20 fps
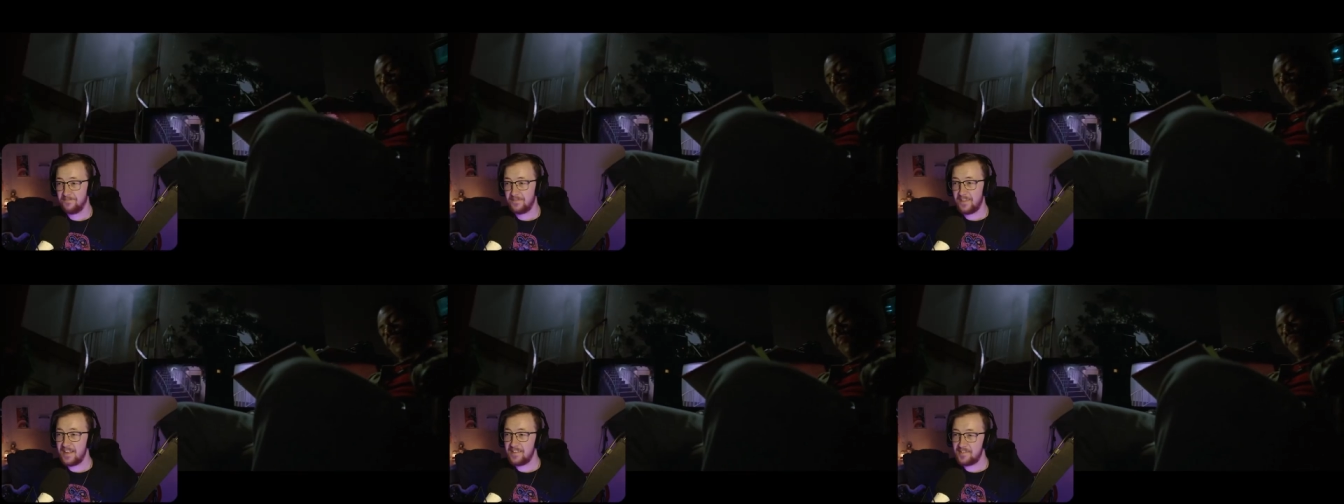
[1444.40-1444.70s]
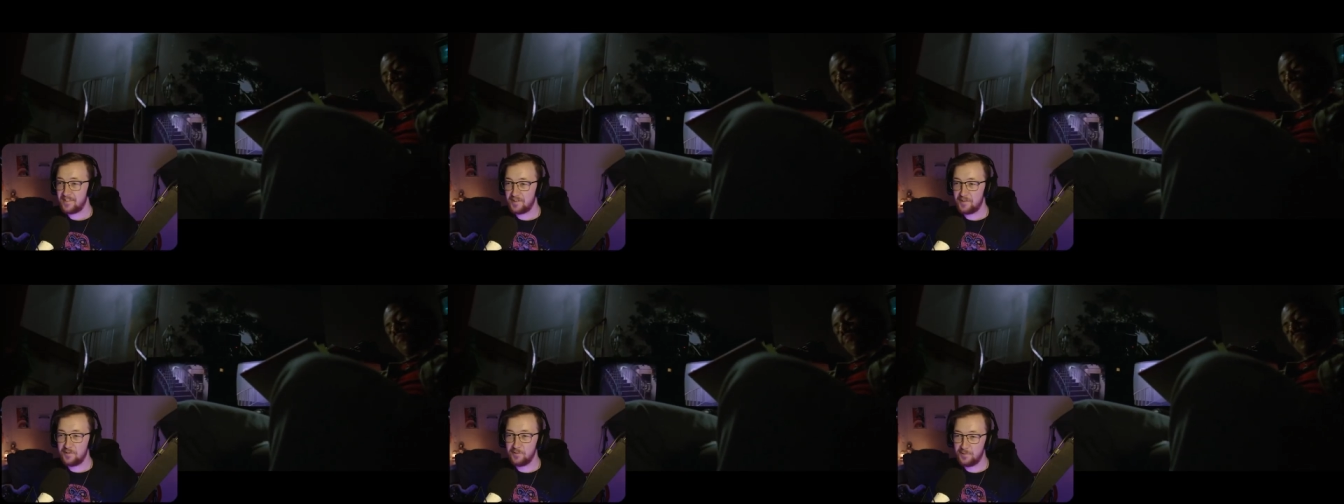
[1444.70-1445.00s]

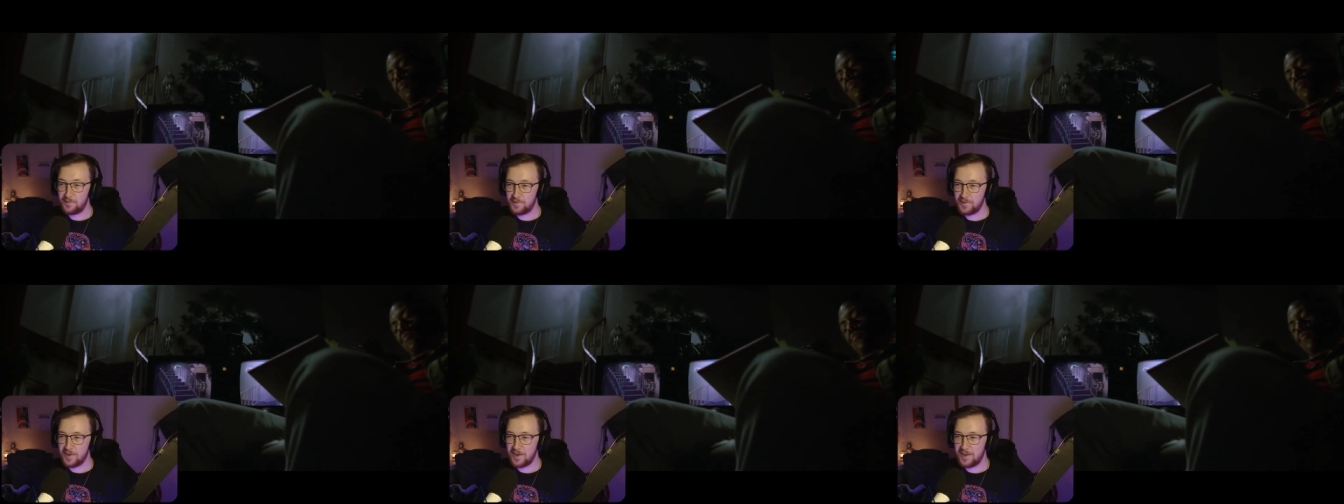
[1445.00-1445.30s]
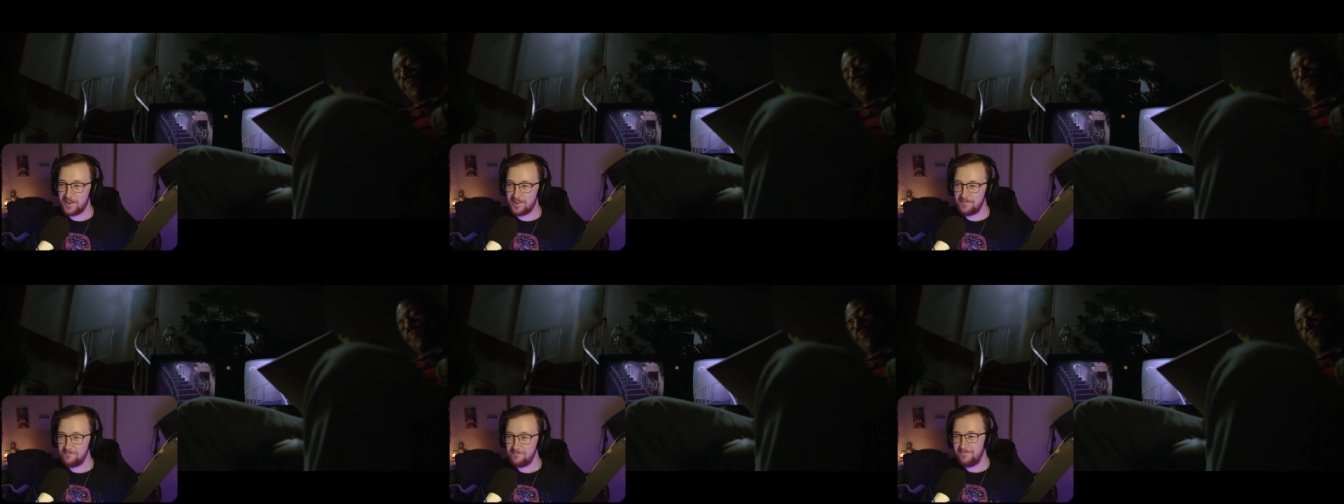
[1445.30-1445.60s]
That's a cool
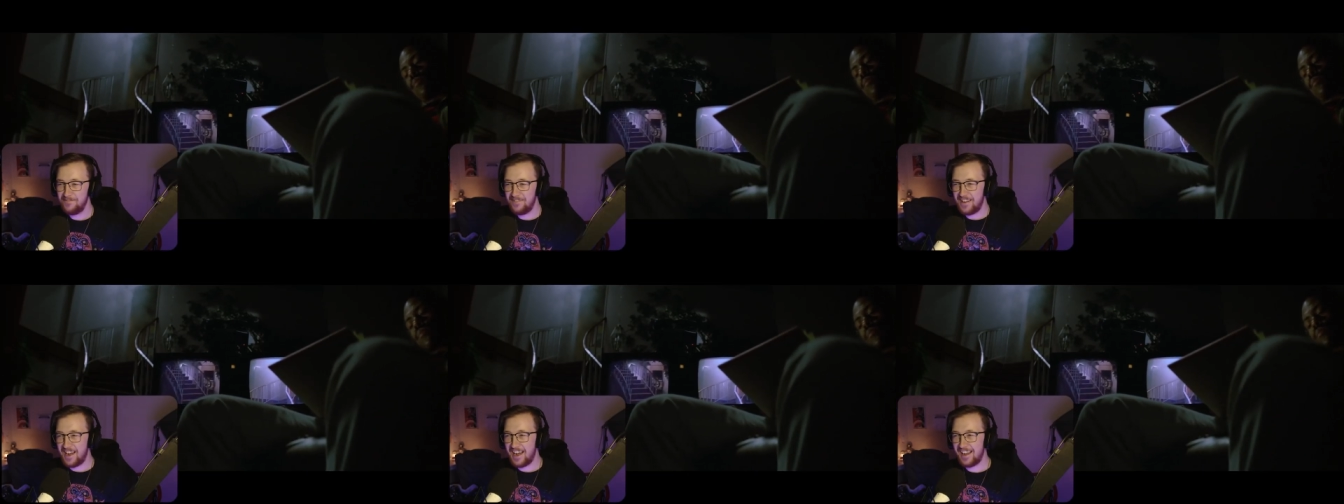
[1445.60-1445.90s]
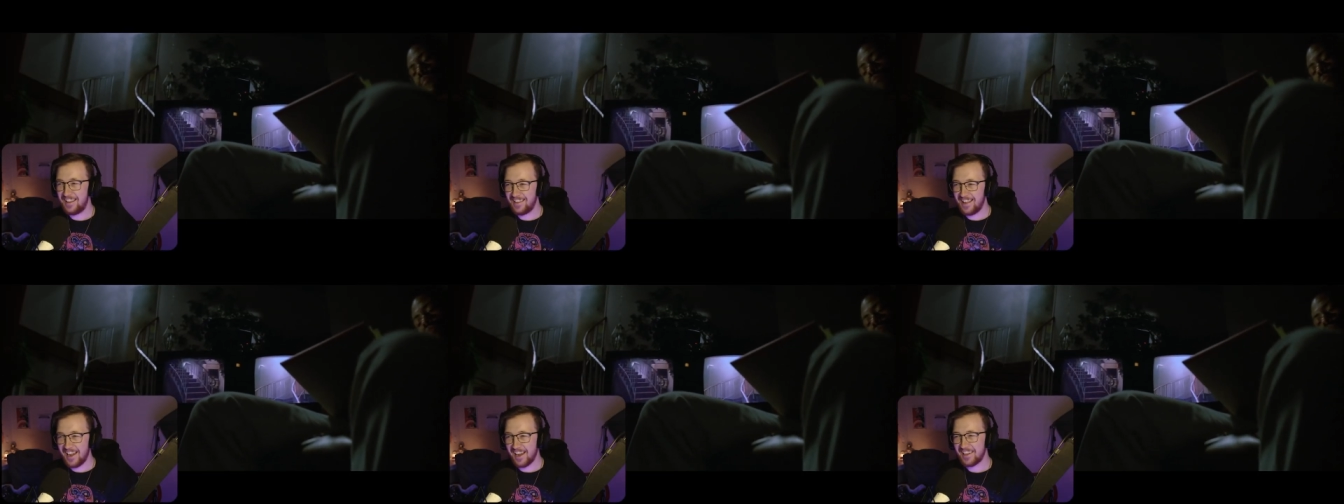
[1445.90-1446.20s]
shot.
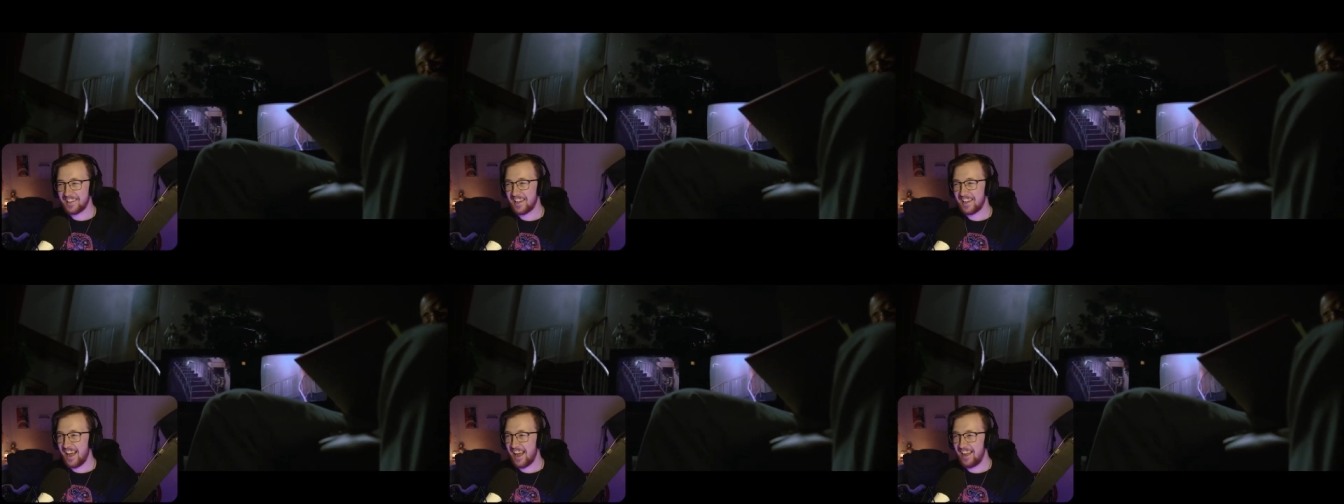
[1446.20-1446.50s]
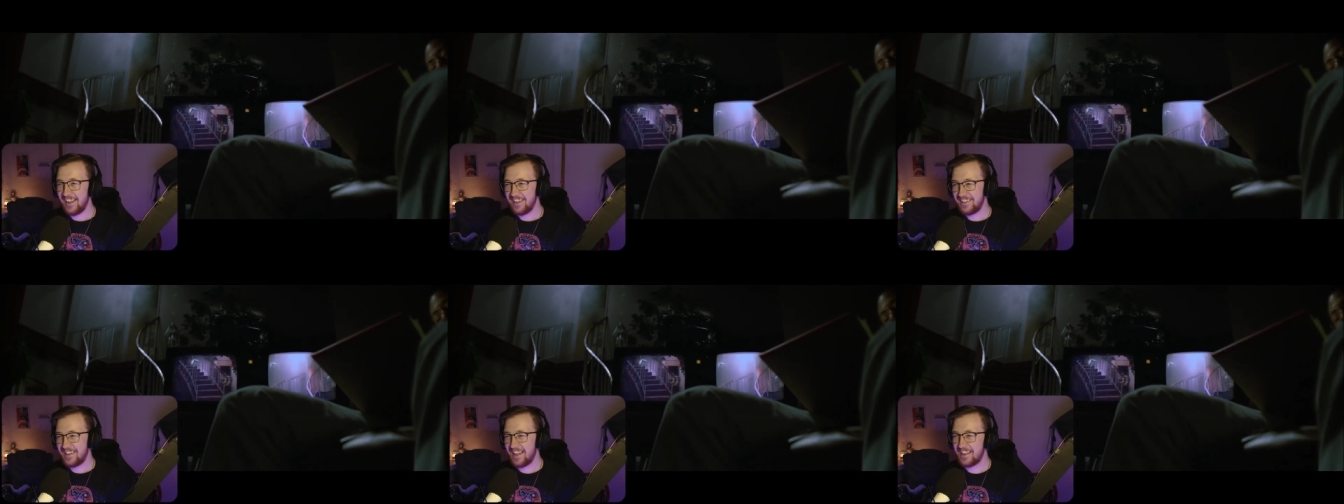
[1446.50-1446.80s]
I like
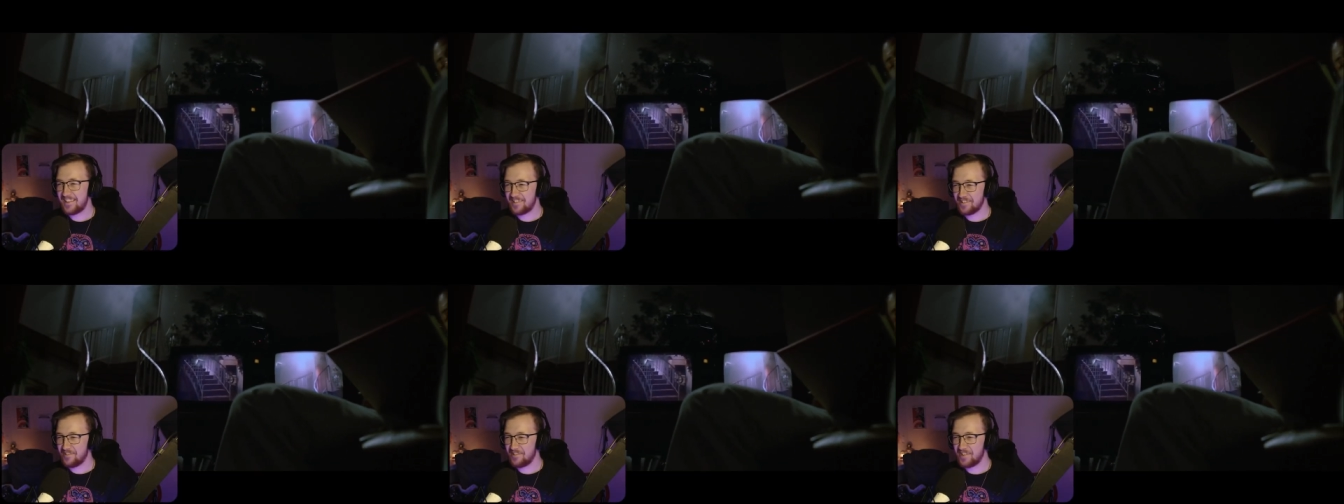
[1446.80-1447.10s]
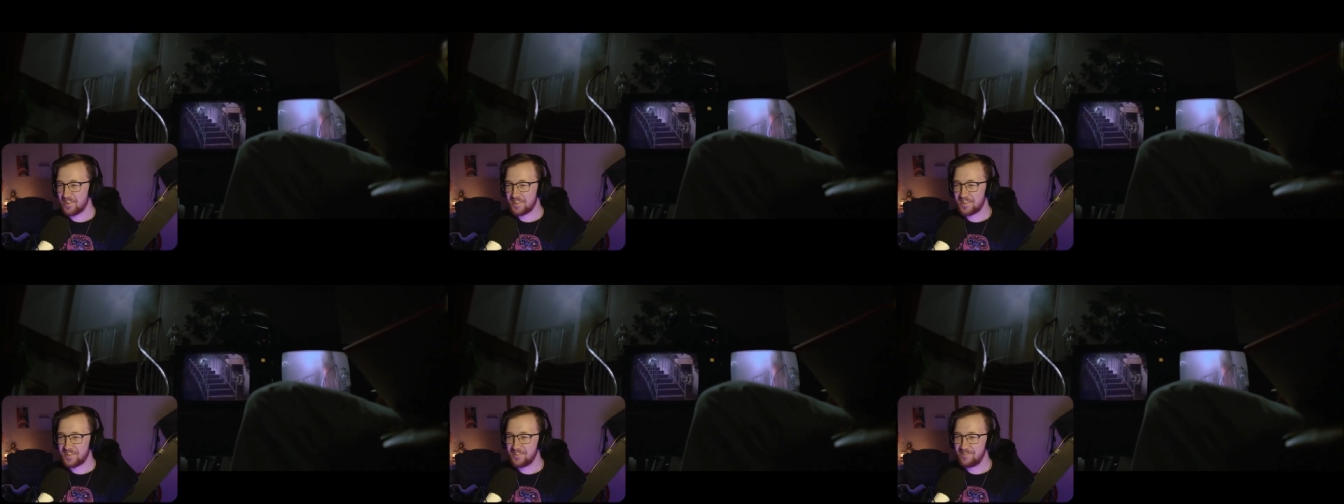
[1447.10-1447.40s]
that. That's
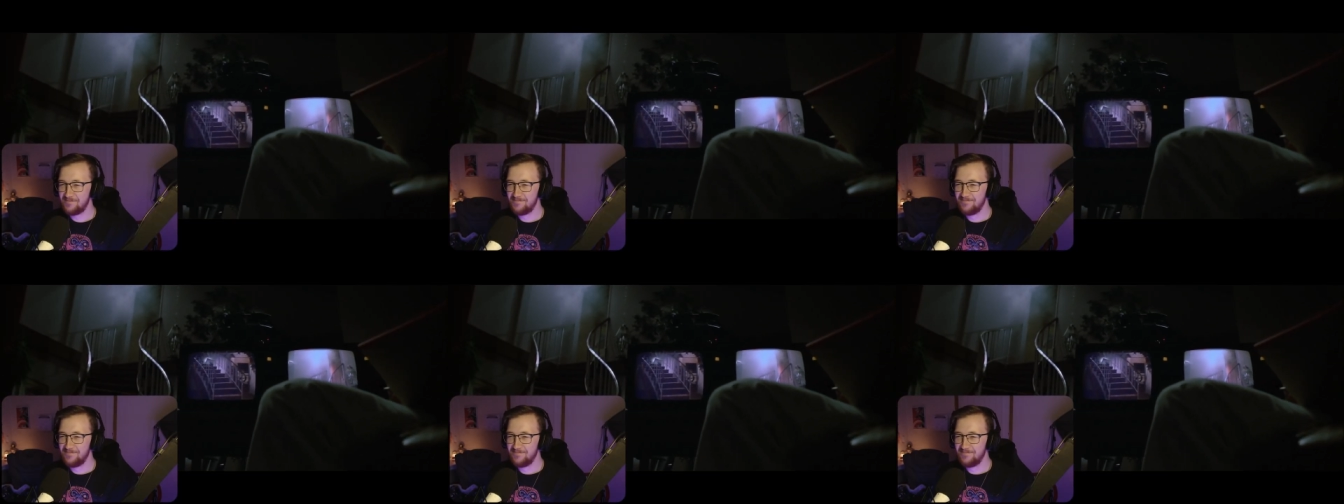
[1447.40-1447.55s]
awesome.